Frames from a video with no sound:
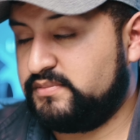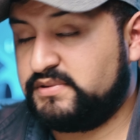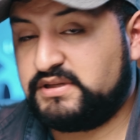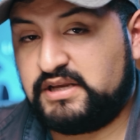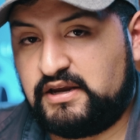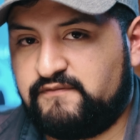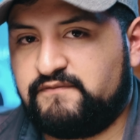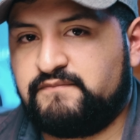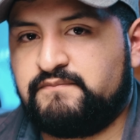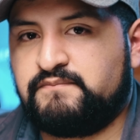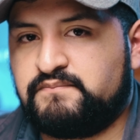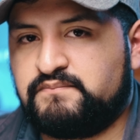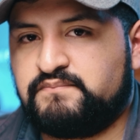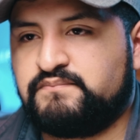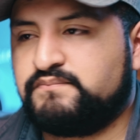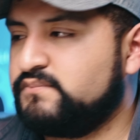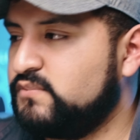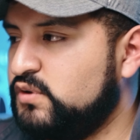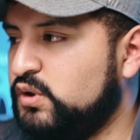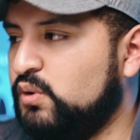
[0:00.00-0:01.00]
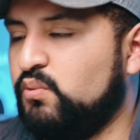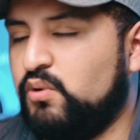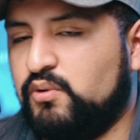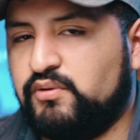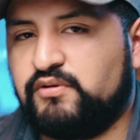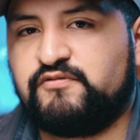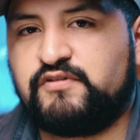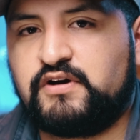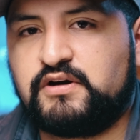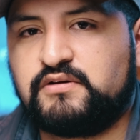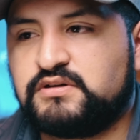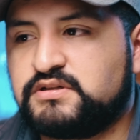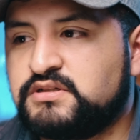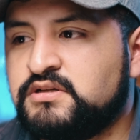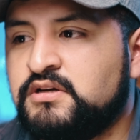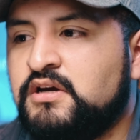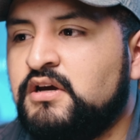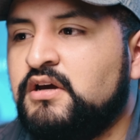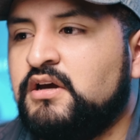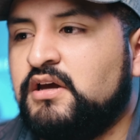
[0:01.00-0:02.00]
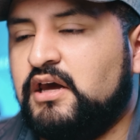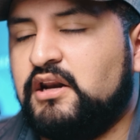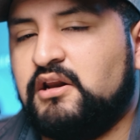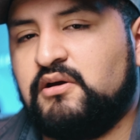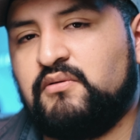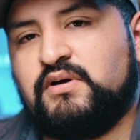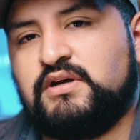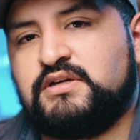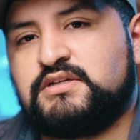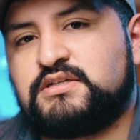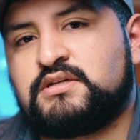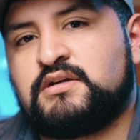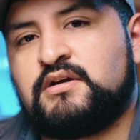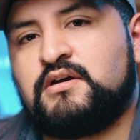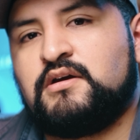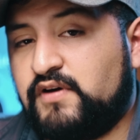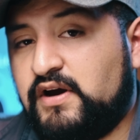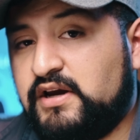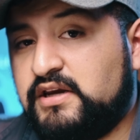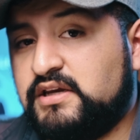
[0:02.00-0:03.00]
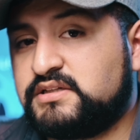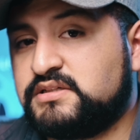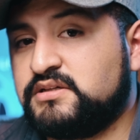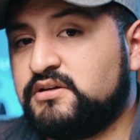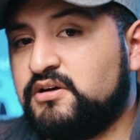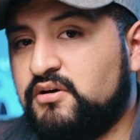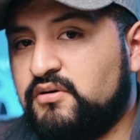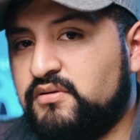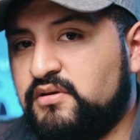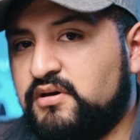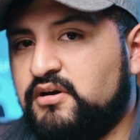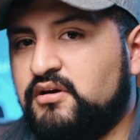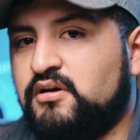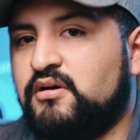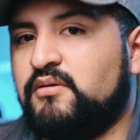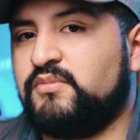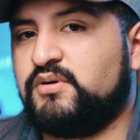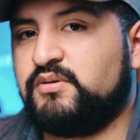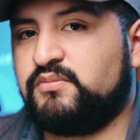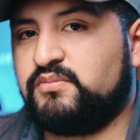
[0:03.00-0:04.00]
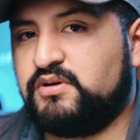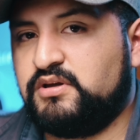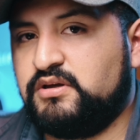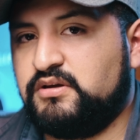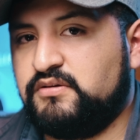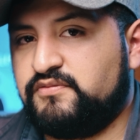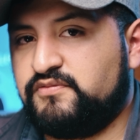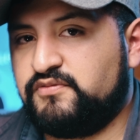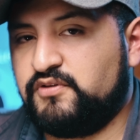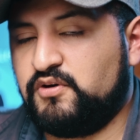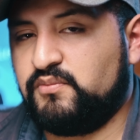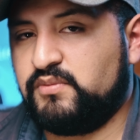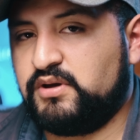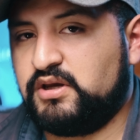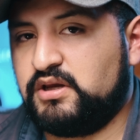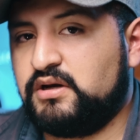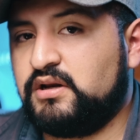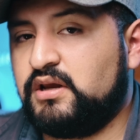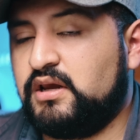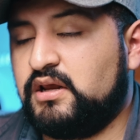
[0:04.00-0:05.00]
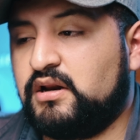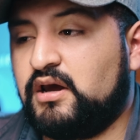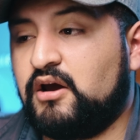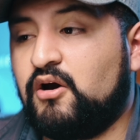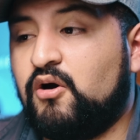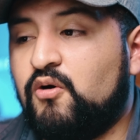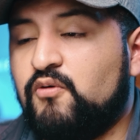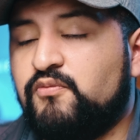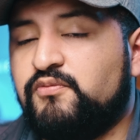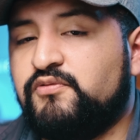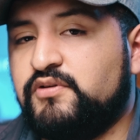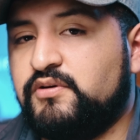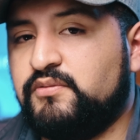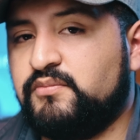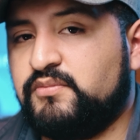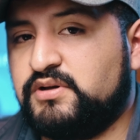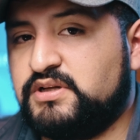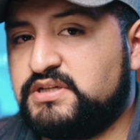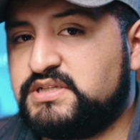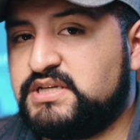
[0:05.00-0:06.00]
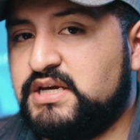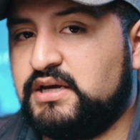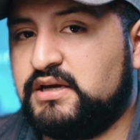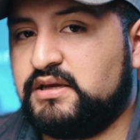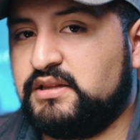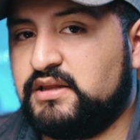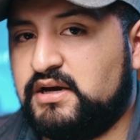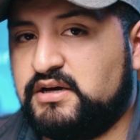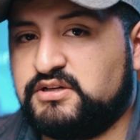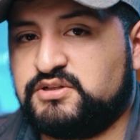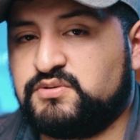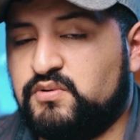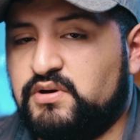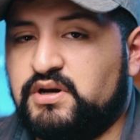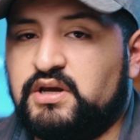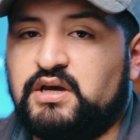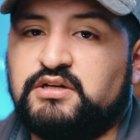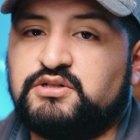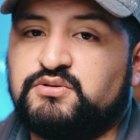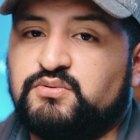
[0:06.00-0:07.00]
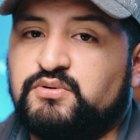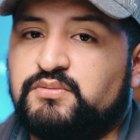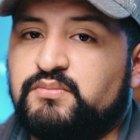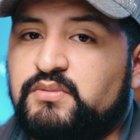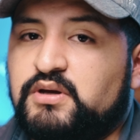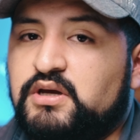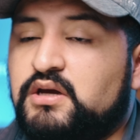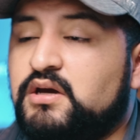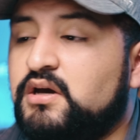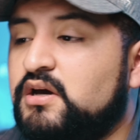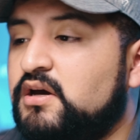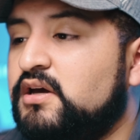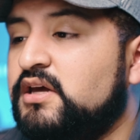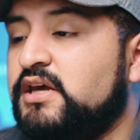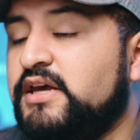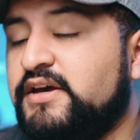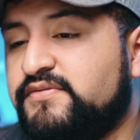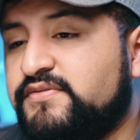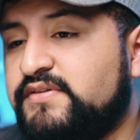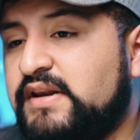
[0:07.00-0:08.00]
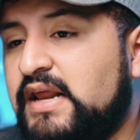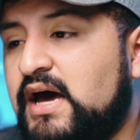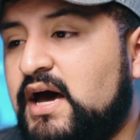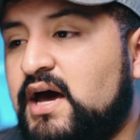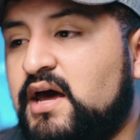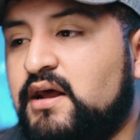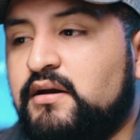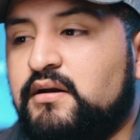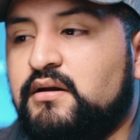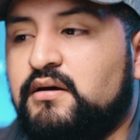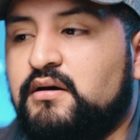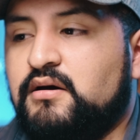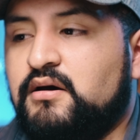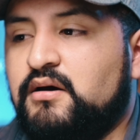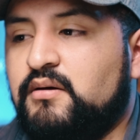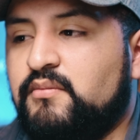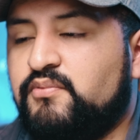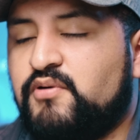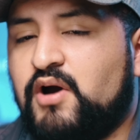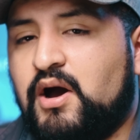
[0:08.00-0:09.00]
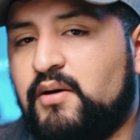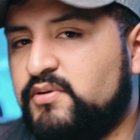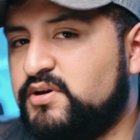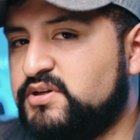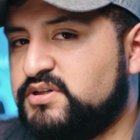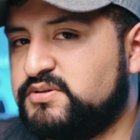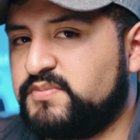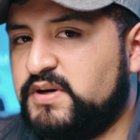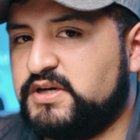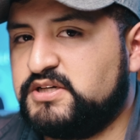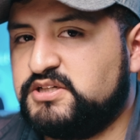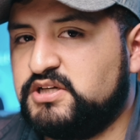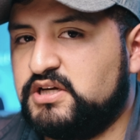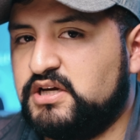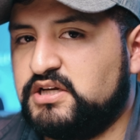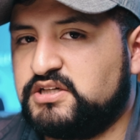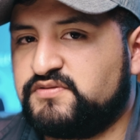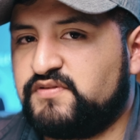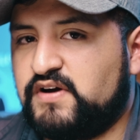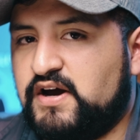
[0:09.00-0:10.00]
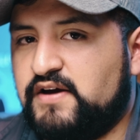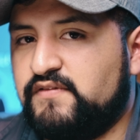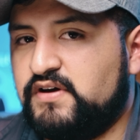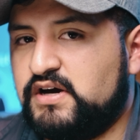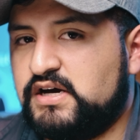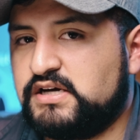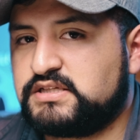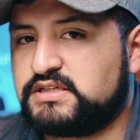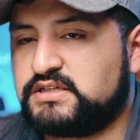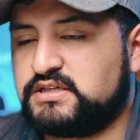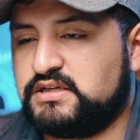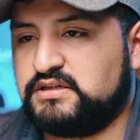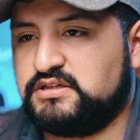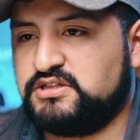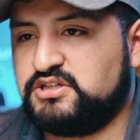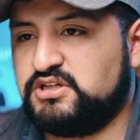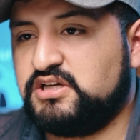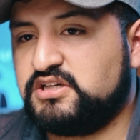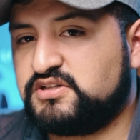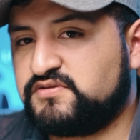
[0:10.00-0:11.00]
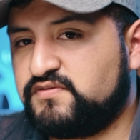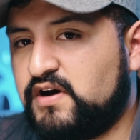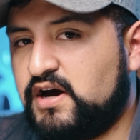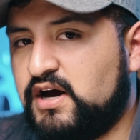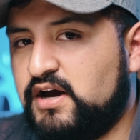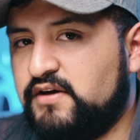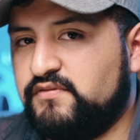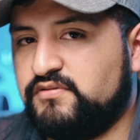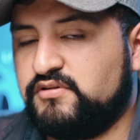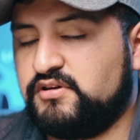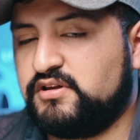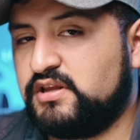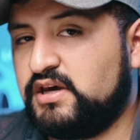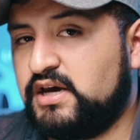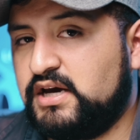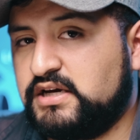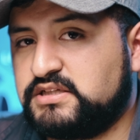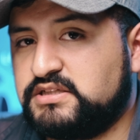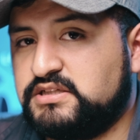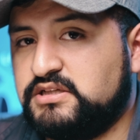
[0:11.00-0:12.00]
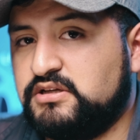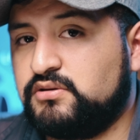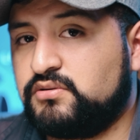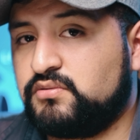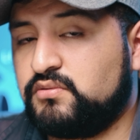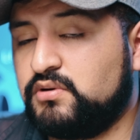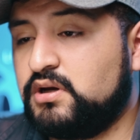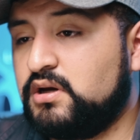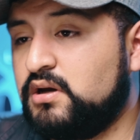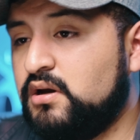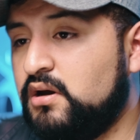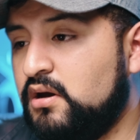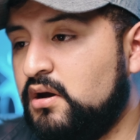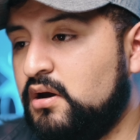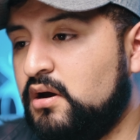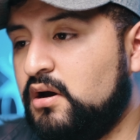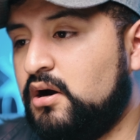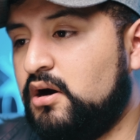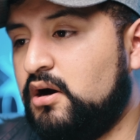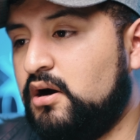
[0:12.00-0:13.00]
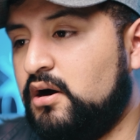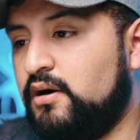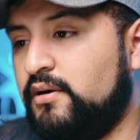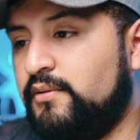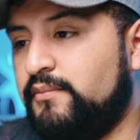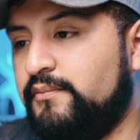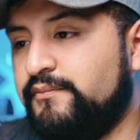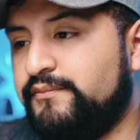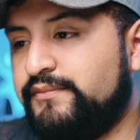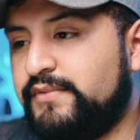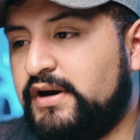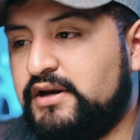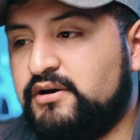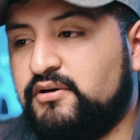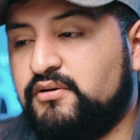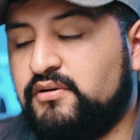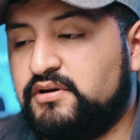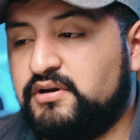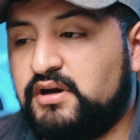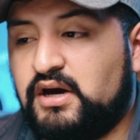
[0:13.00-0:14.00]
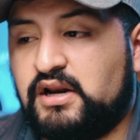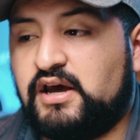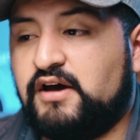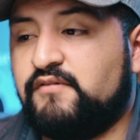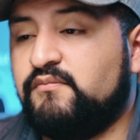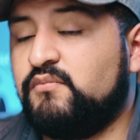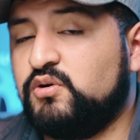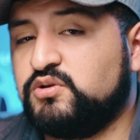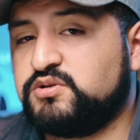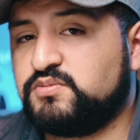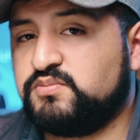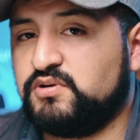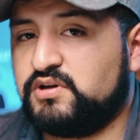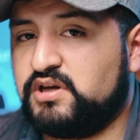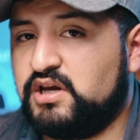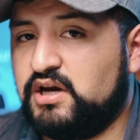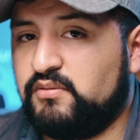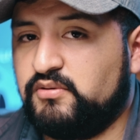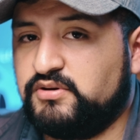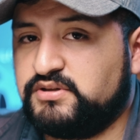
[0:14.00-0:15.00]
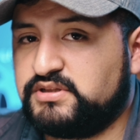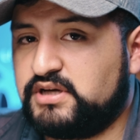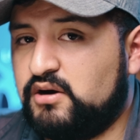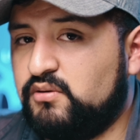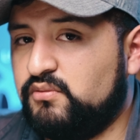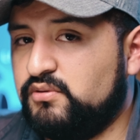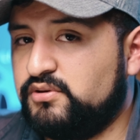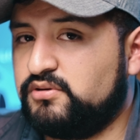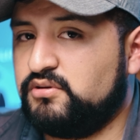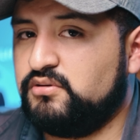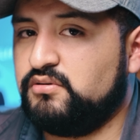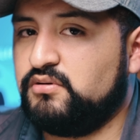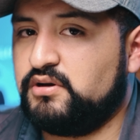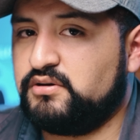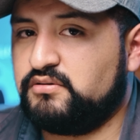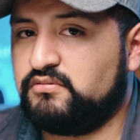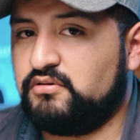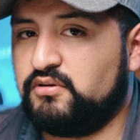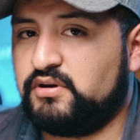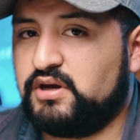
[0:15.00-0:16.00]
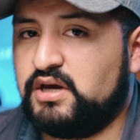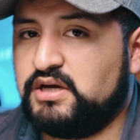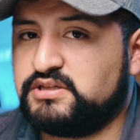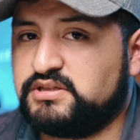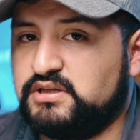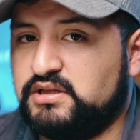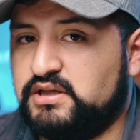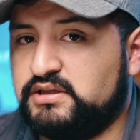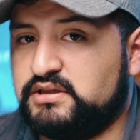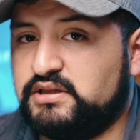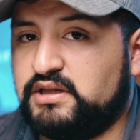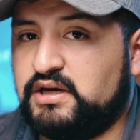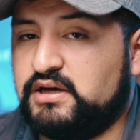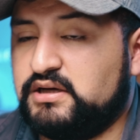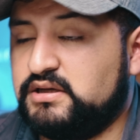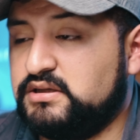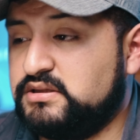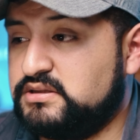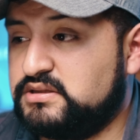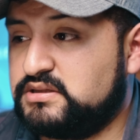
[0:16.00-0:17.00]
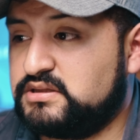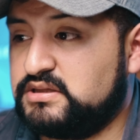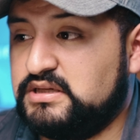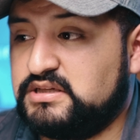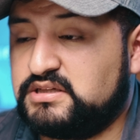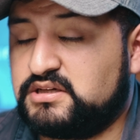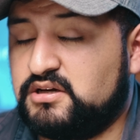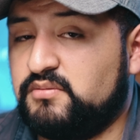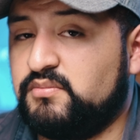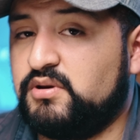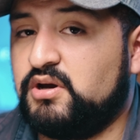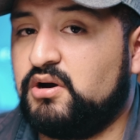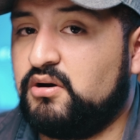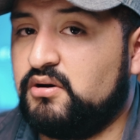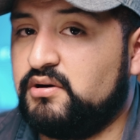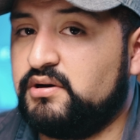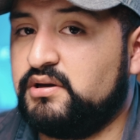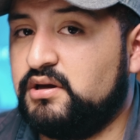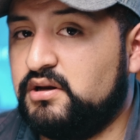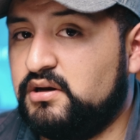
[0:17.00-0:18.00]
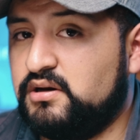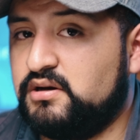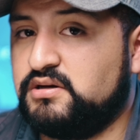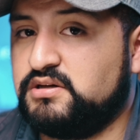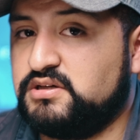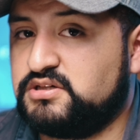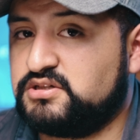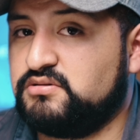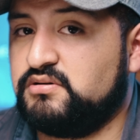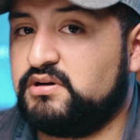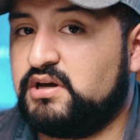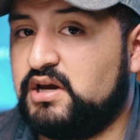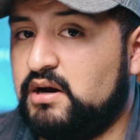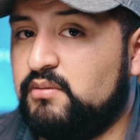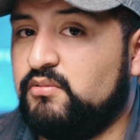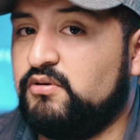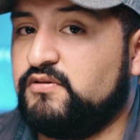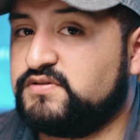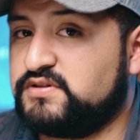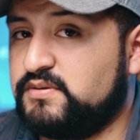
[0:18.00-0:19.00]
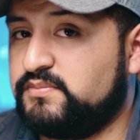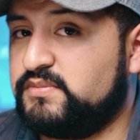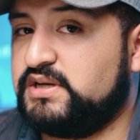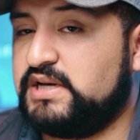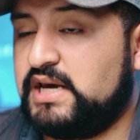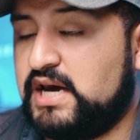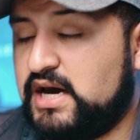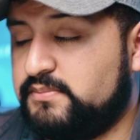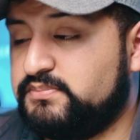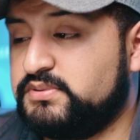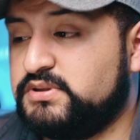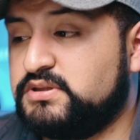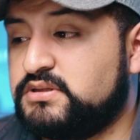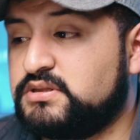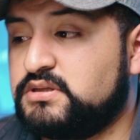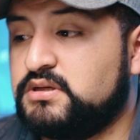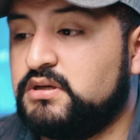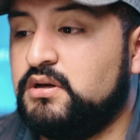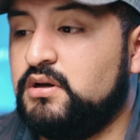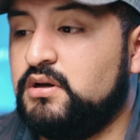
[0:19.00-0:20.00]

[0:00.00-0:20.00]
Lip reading: Damn, coronavirus. Anyways, if I get to go there, I'm going to be filming, and I hopefully I'm going to take the S1H with me. If not, probably just my GH5S and GH5 and then the XT3. I know you got to have multiple cameras out with you on location like that because it's going to be hard to get an additional camera if something happens.